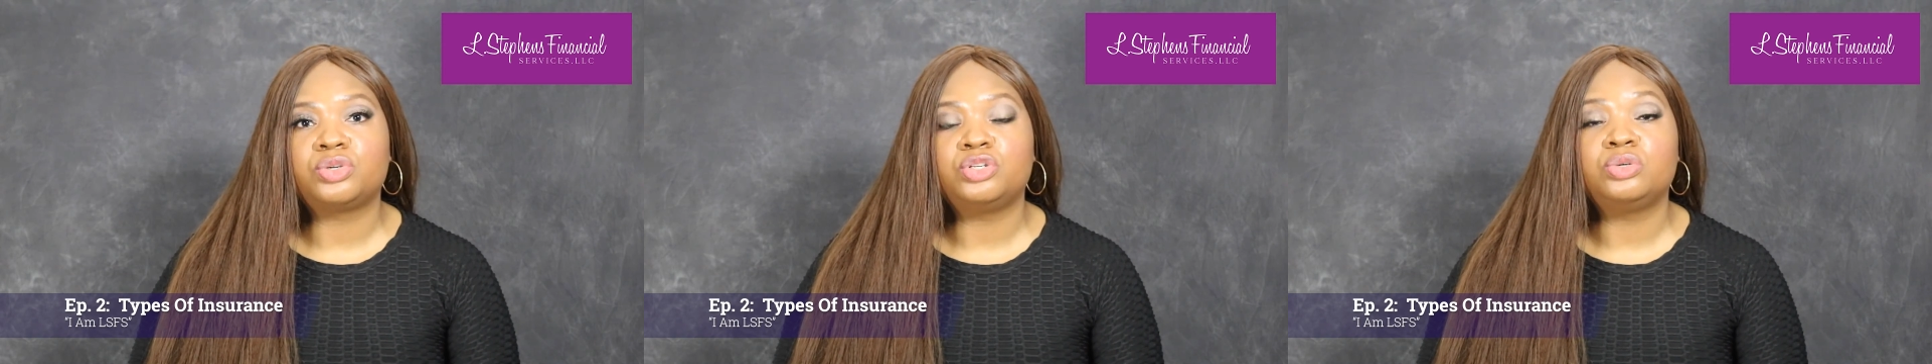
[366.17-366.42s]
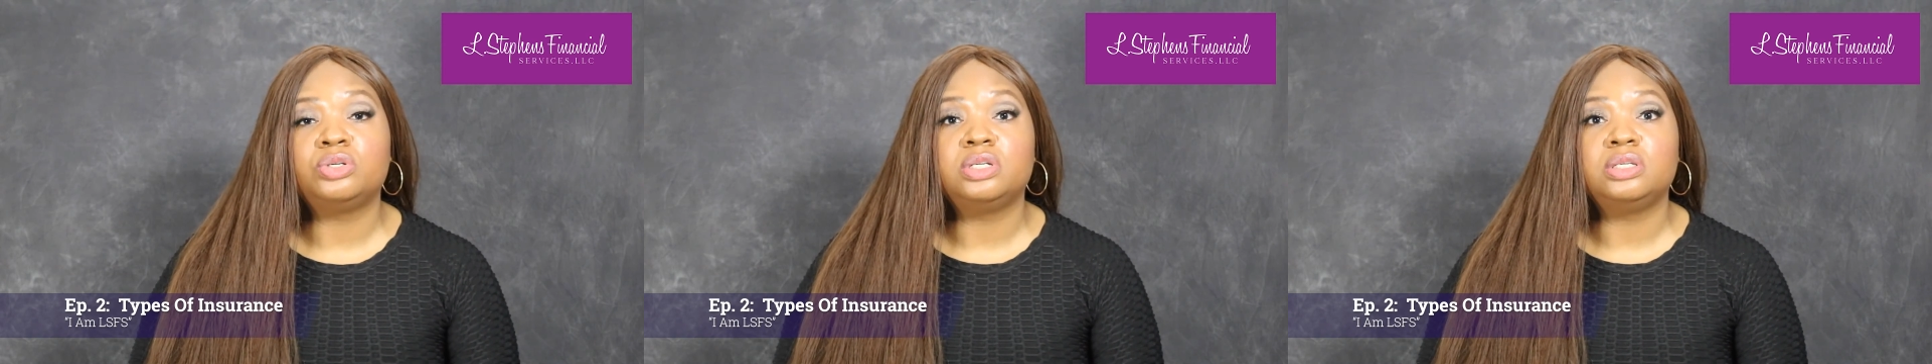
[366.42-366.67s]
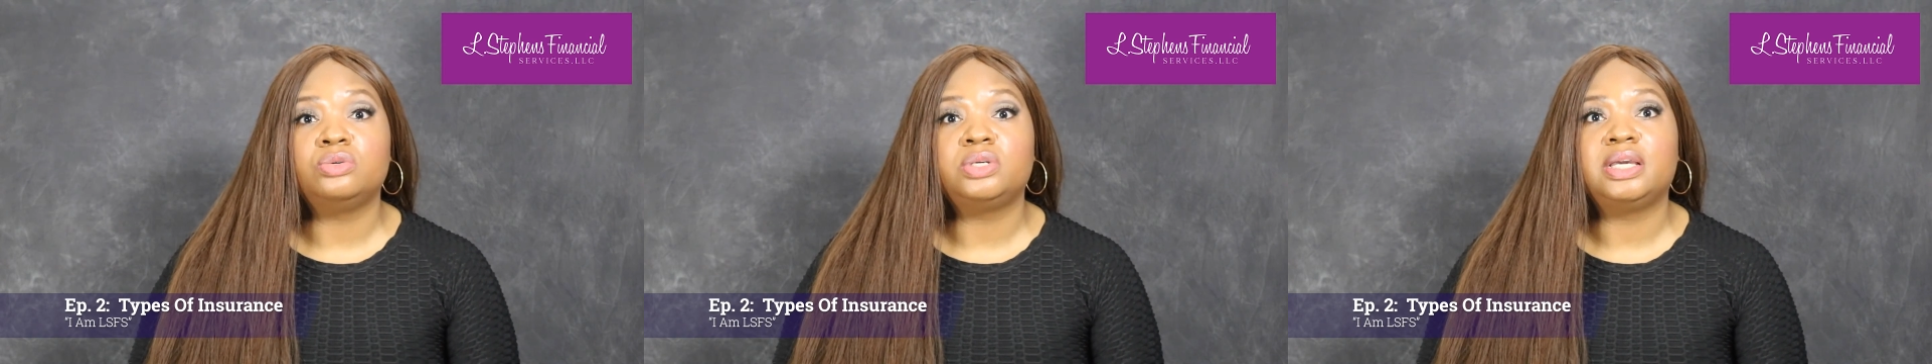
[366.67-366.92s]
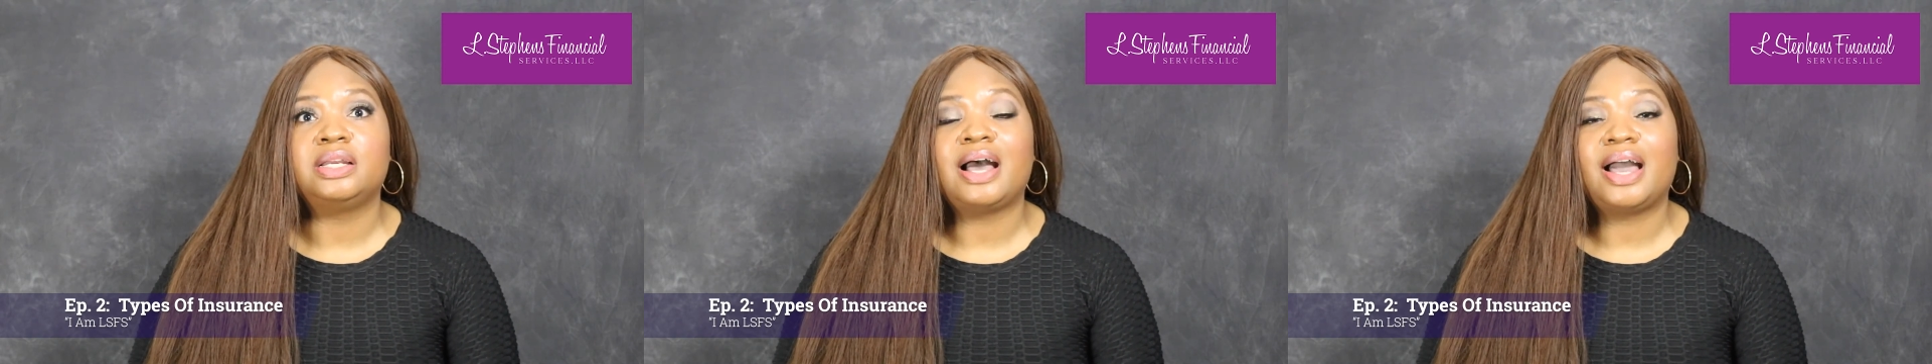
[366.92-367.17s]
you
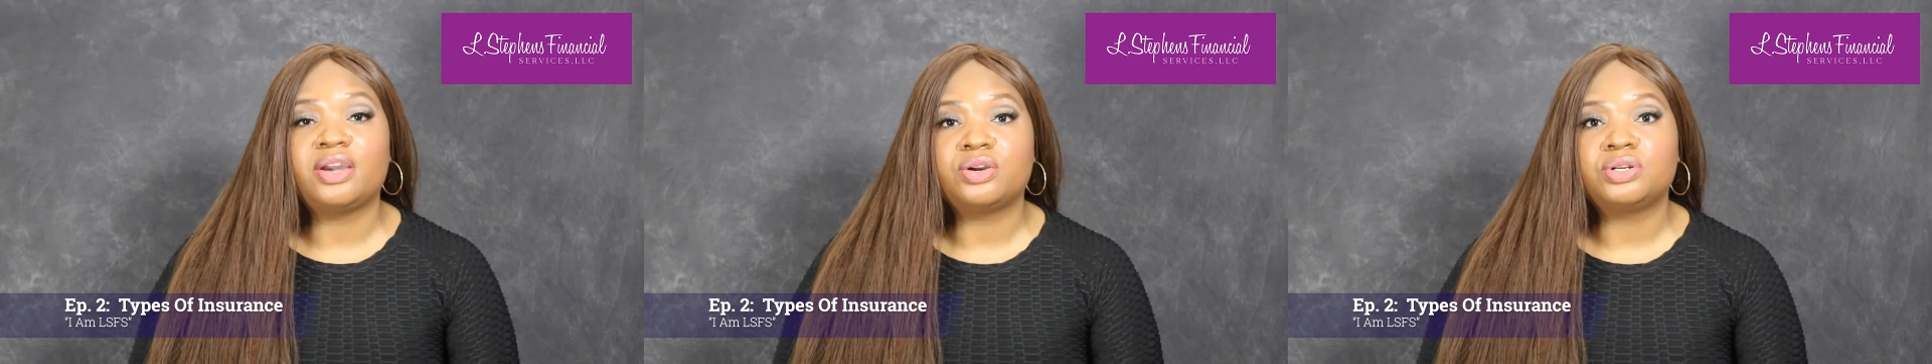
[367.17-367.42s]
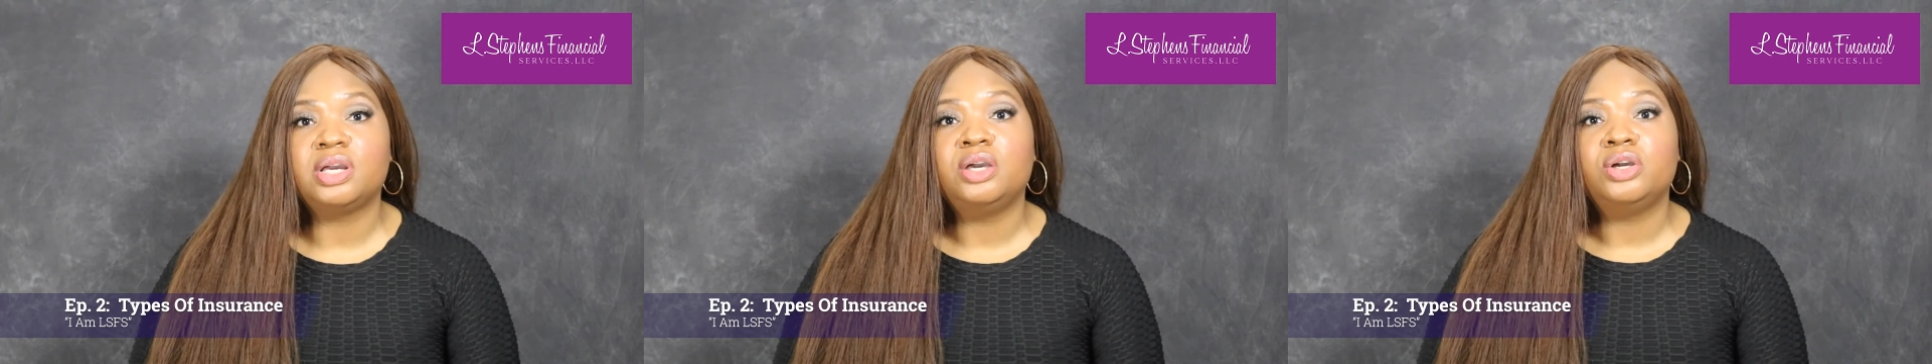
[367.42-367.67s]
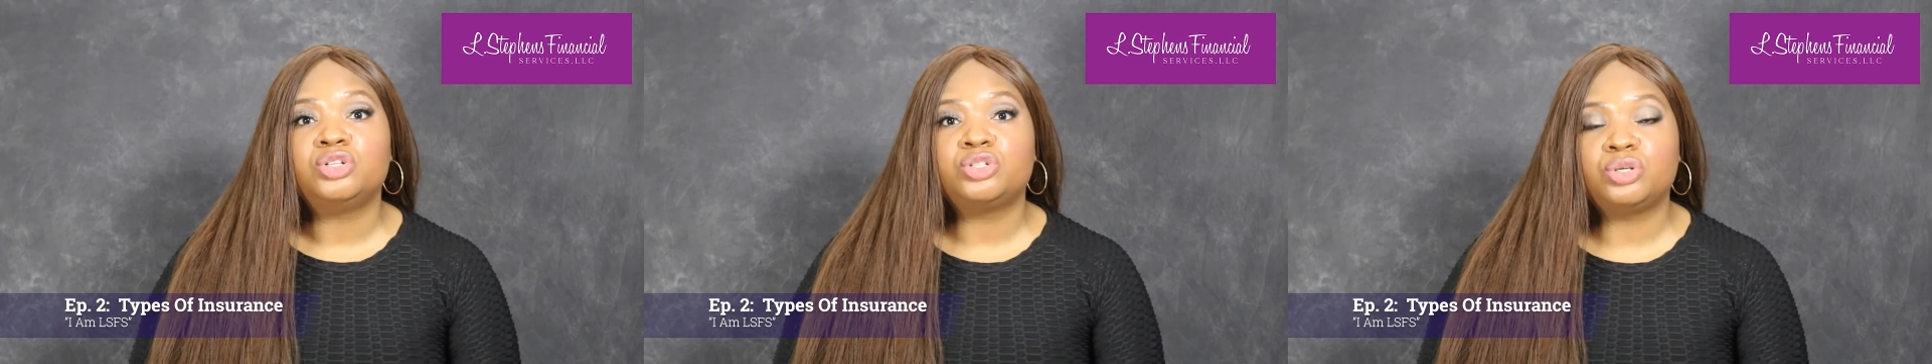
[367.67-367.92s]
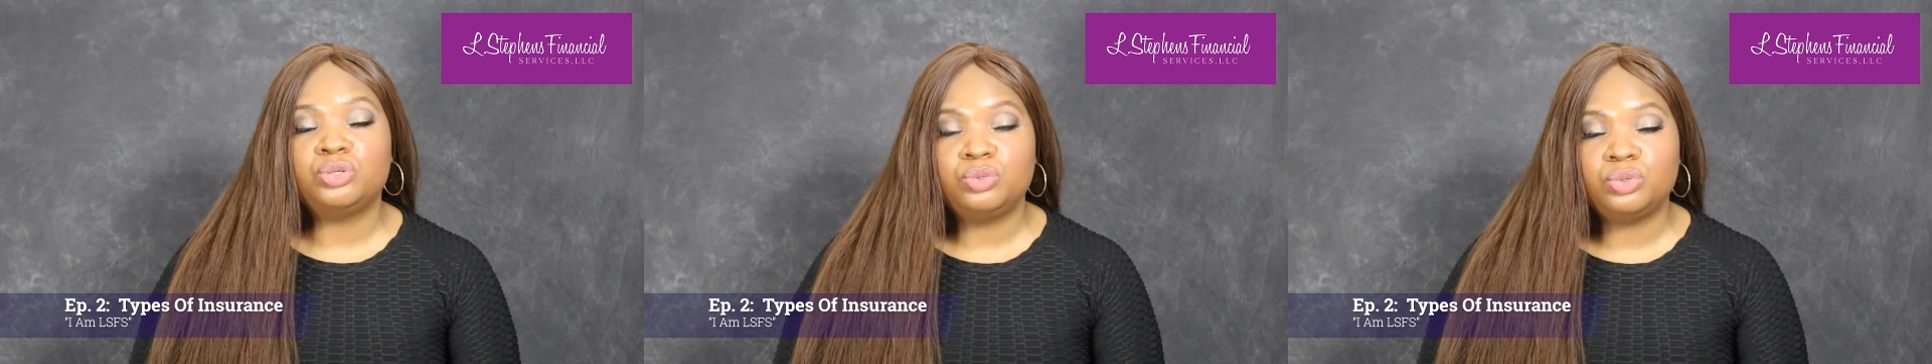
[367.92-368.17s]
get hired
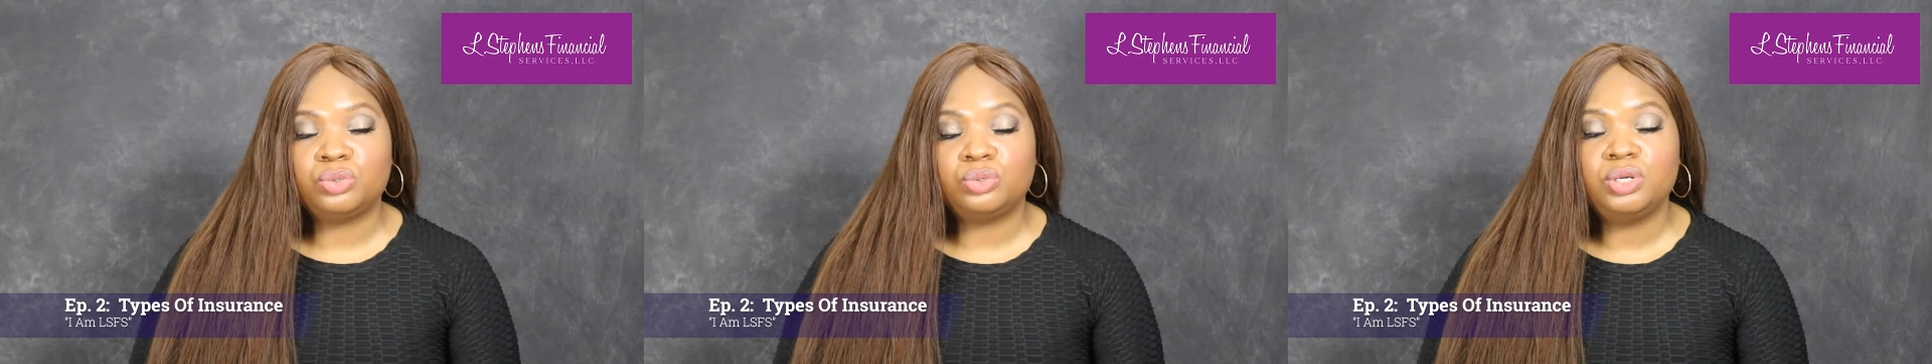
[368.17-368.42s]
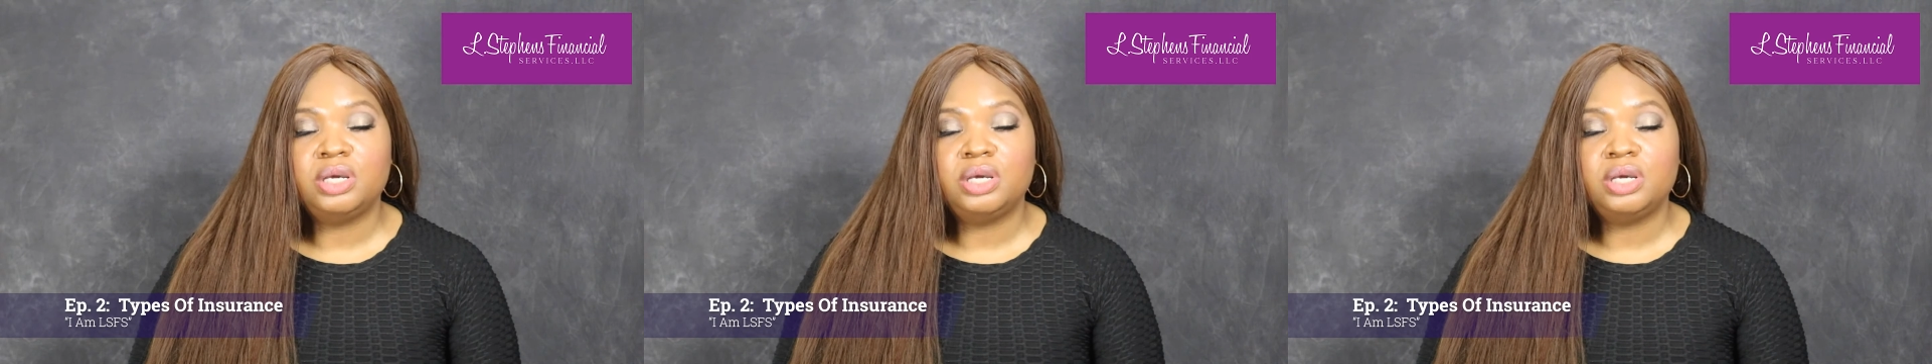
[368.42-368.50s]
to Google,